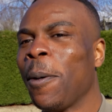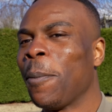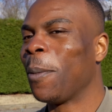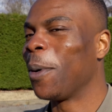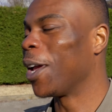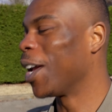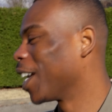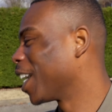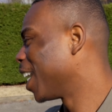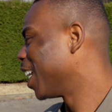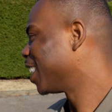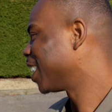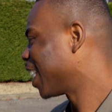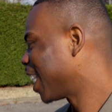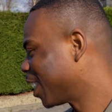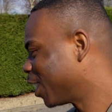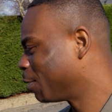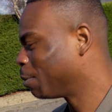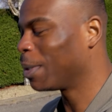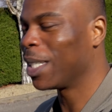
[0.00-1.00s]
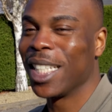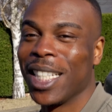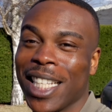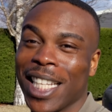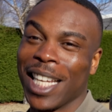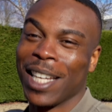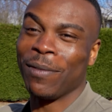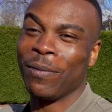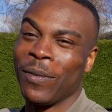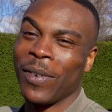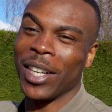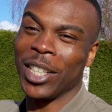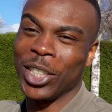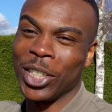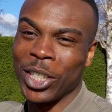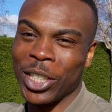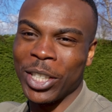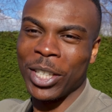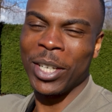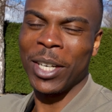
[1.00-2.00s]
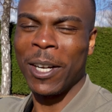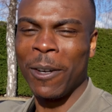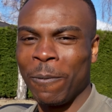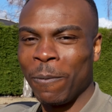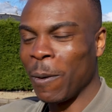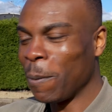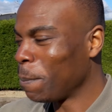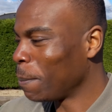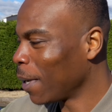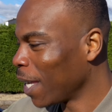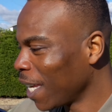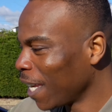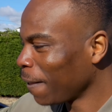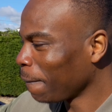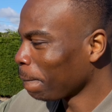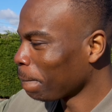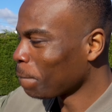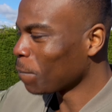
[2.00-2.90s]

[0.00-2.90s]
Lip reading: But yeah, guys, that's been the adventure with me